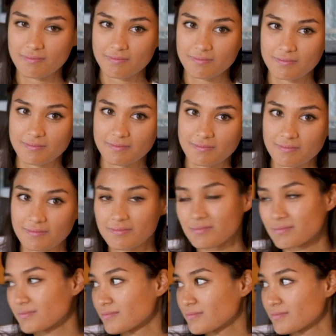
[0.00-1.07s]

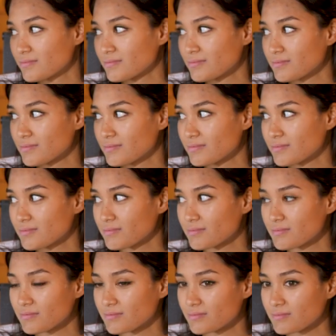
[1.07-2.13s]

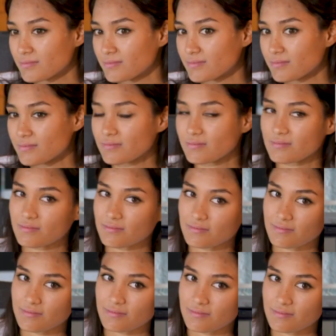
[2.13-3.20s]

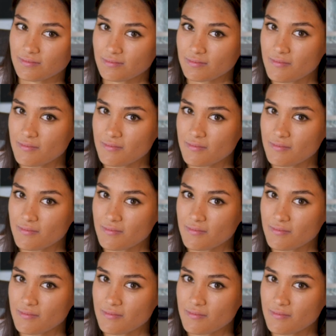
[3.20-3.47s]
The person shown says nothing.